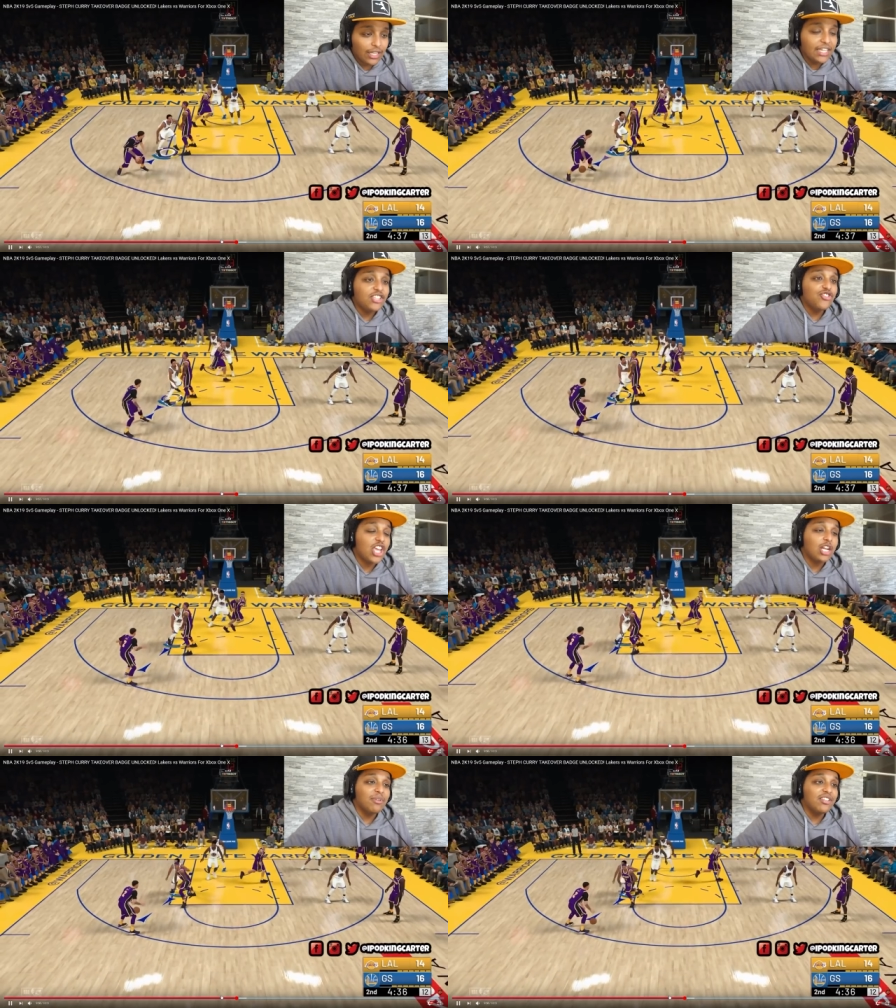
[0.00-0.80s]
Ladies and
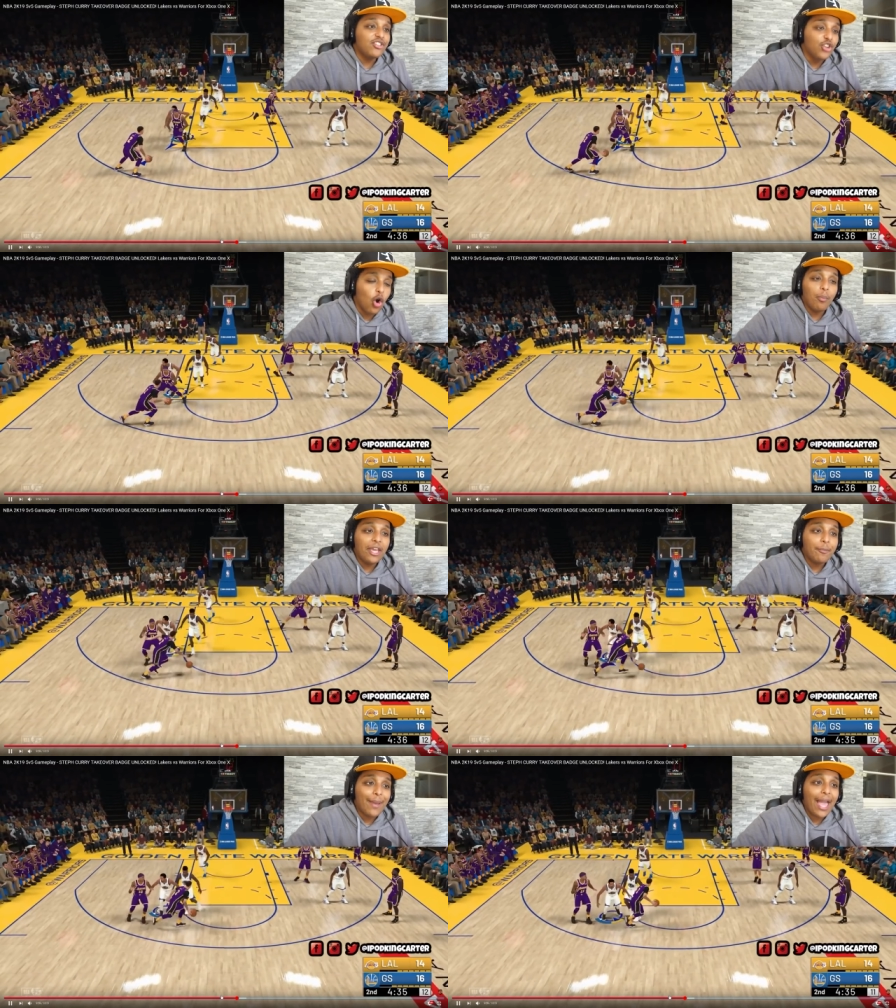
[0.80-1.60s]
gentlemen, don't
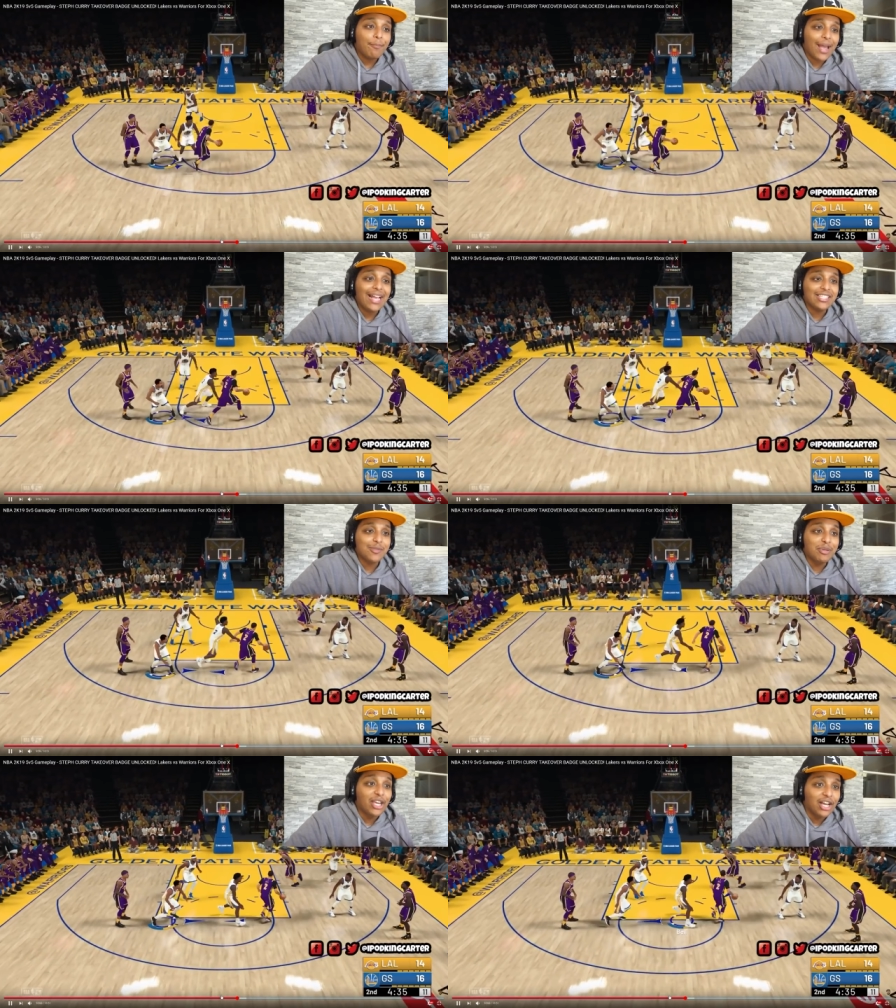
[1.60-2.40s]
make bad
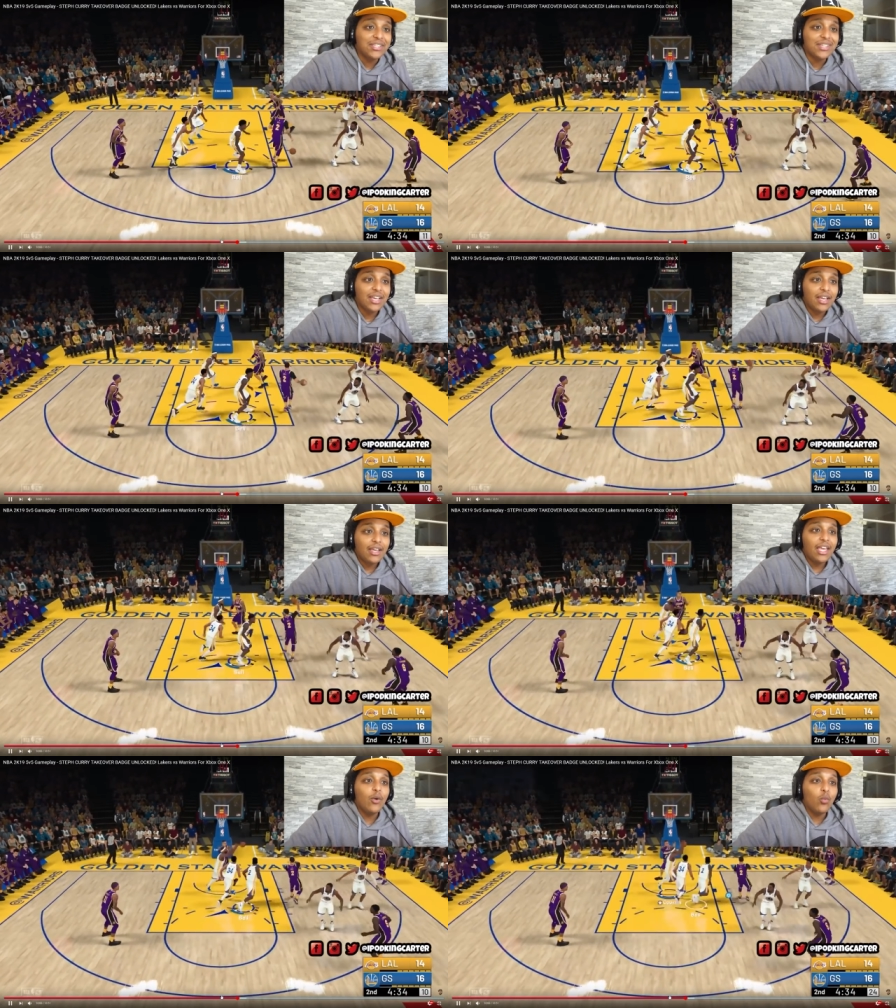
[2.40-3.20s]
passes because
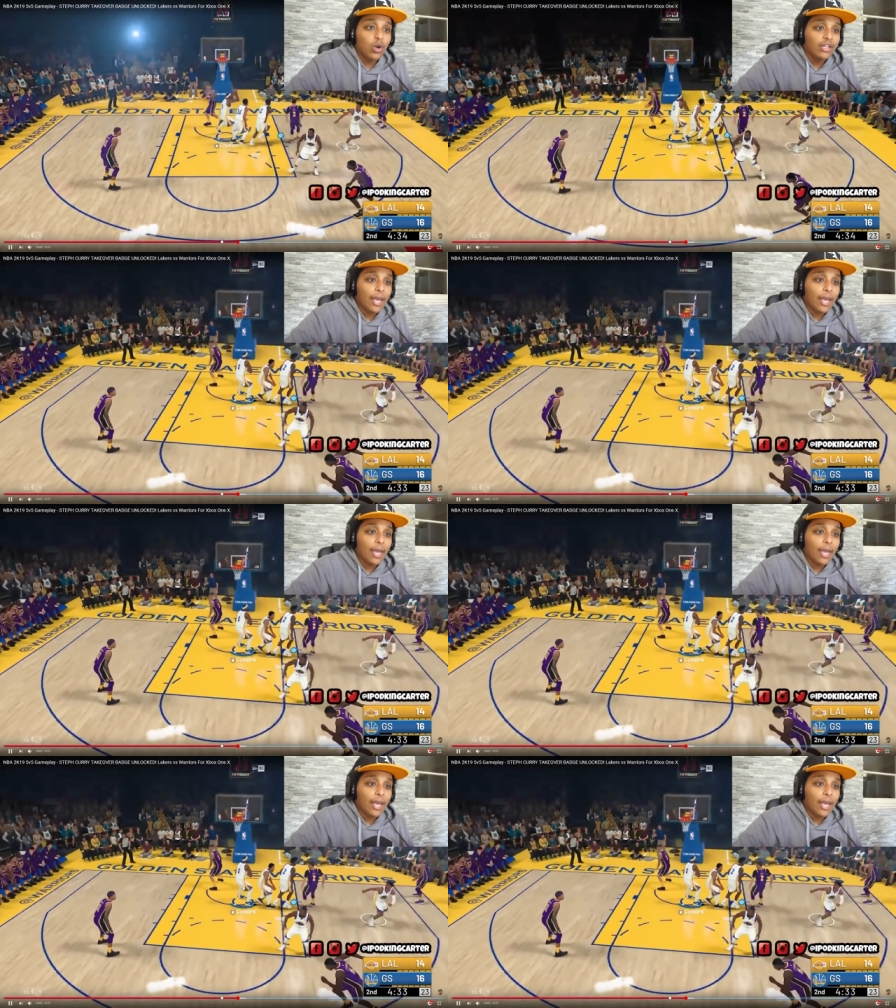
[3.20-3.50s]
it will